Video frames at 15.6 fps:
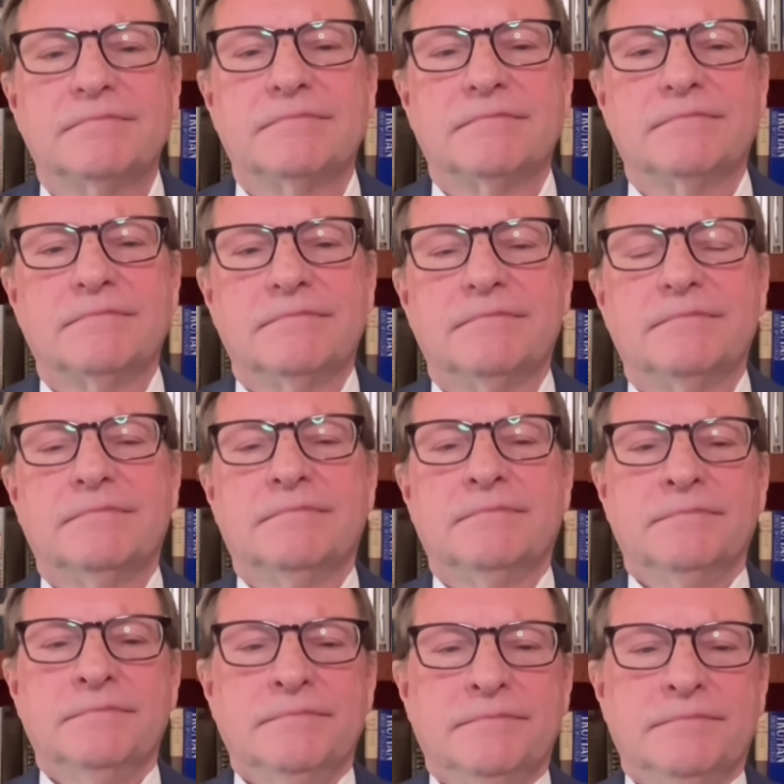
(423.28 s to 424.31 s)

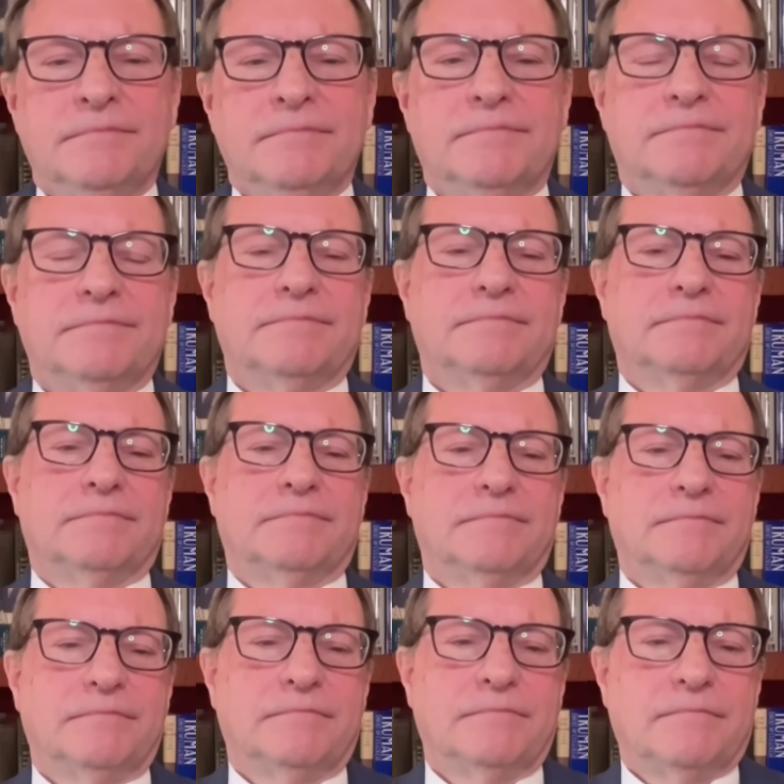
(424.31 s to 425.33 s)

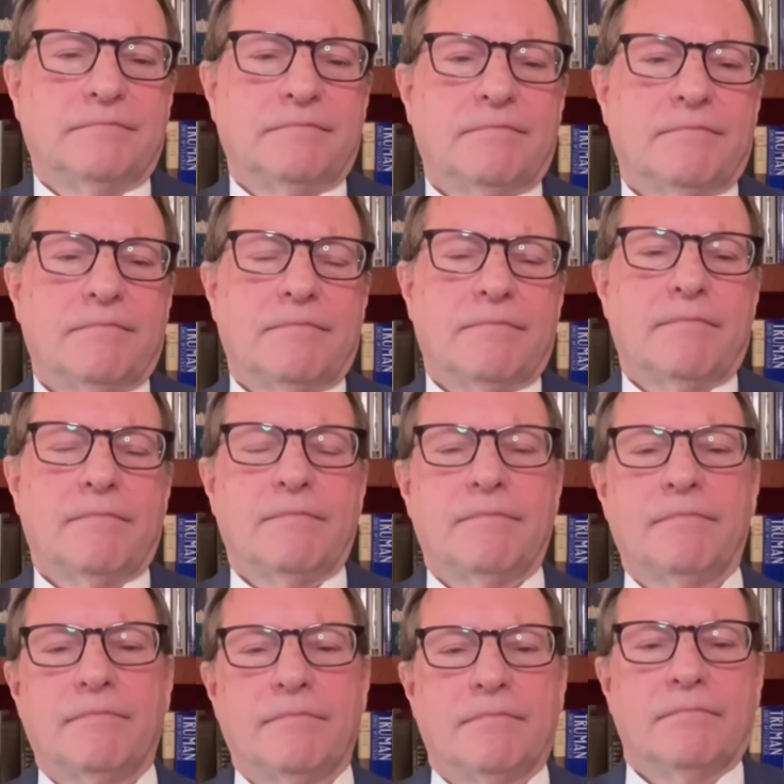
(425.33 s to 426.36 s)

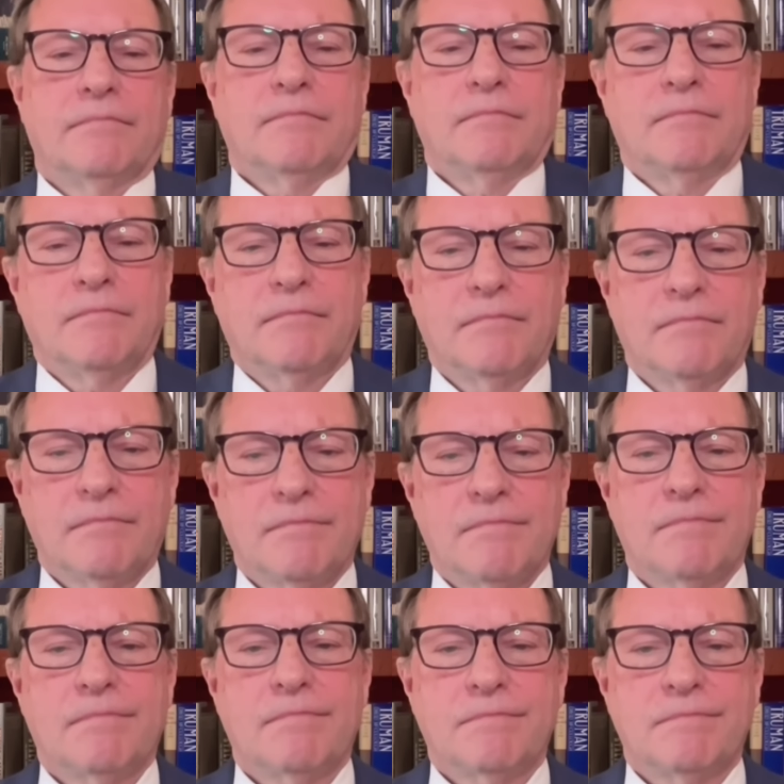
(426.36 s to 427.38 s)

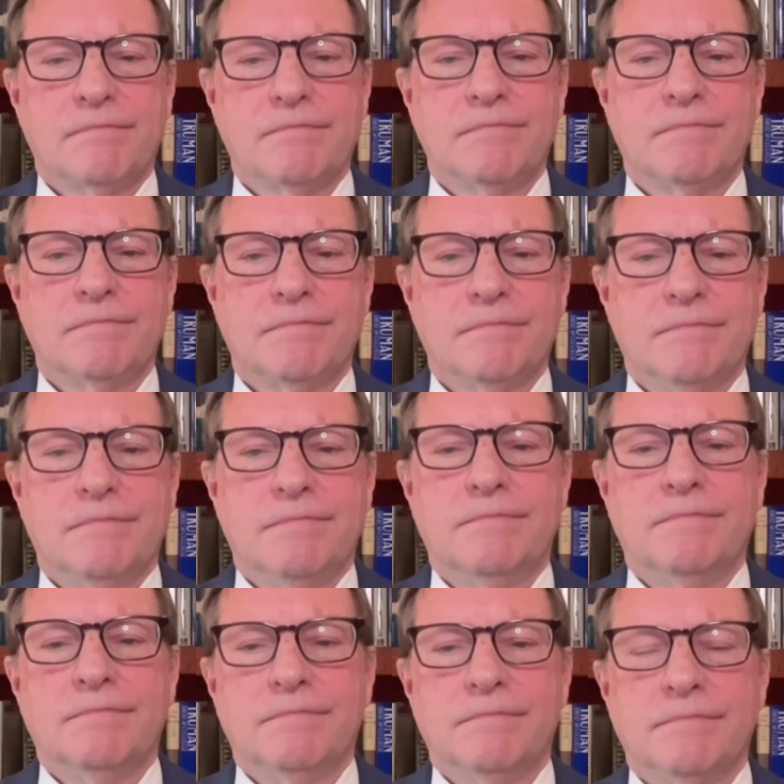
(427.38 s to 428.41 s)

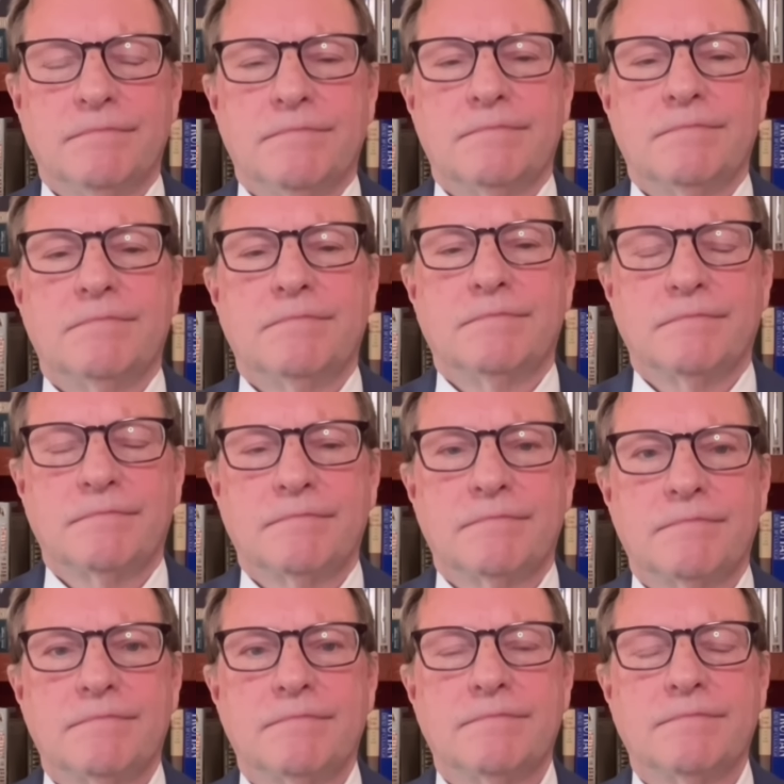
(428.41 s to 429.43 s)

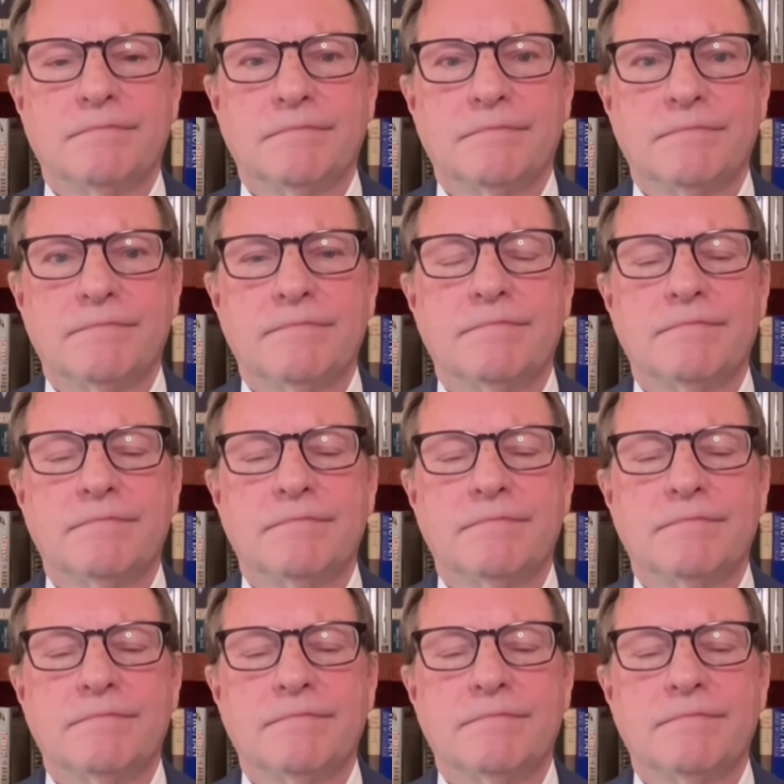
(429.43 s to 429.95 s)
(not speaking)